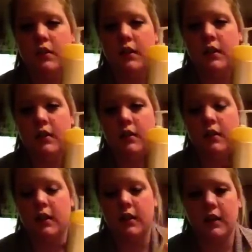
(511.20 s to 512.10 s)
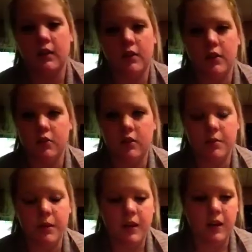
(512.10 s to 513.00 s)
And I don't usually
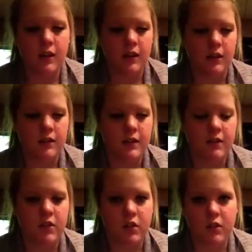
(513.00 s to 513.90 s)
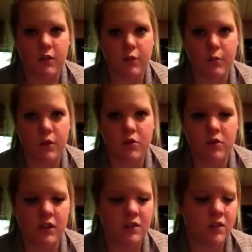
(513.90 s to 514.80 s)
pay $7 for
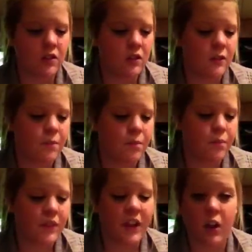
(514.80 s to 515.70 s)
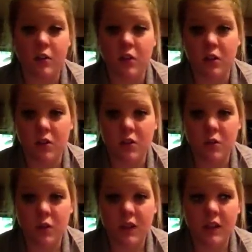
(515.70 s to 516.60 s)
moisturizer. Like our dollar
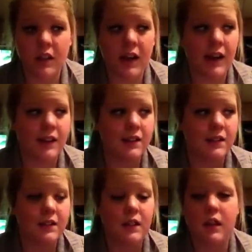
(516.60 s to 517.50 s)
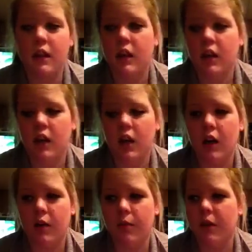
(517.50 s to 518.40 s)
store here has,
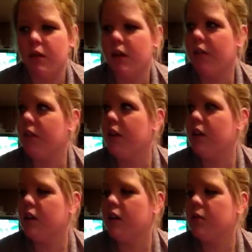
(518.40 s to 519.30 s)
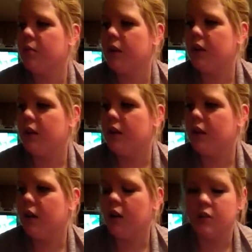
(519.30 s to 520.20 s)
um, I don't have it here, but
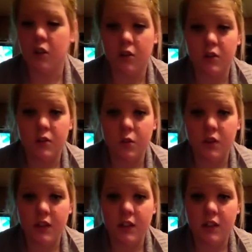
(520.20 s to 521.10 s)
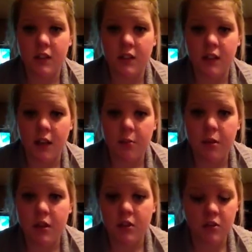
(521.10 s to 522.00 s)
our dollar store here in
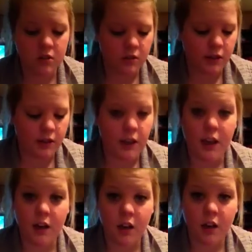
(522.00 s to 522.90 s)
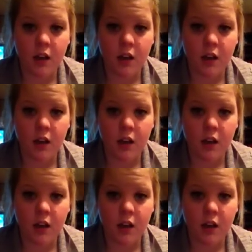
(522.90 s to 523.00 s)
Cambridge, like Canada,